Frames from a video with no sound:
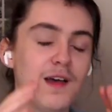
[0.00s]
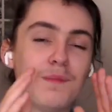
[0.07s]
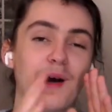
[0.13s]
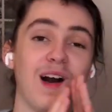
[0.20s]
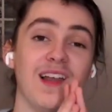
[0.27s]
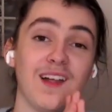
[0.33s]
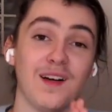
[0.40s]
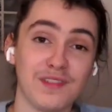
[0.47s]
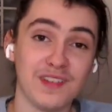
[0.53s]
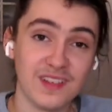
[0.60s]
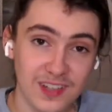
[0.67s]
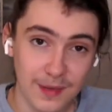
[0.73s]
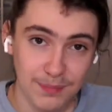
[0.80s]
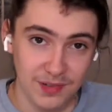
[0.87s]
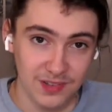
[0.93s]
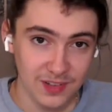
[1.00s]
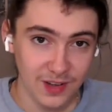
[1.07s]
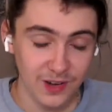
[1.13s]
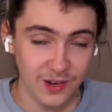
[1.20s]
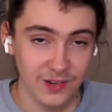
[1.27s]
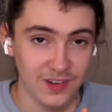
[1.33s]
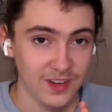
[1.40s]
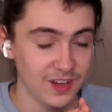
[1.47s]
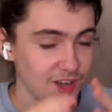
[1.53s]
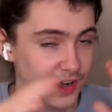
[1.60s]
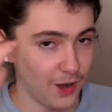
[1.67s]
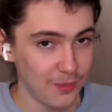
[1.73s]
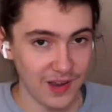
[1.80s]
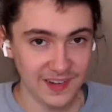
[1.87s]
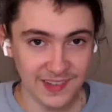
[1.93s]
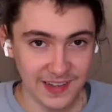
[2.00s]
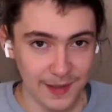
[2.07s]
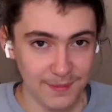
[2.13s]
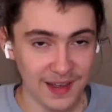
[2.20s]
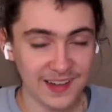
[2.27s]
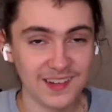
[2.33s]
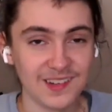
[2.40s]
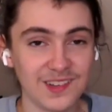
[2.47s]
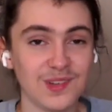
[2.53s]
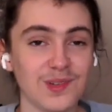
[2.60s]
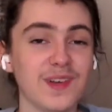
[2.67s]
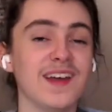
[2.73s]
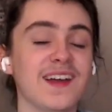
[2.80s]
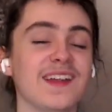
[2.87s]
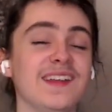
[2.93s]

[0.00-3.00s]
But I love this episode. Can't wait to get back into it.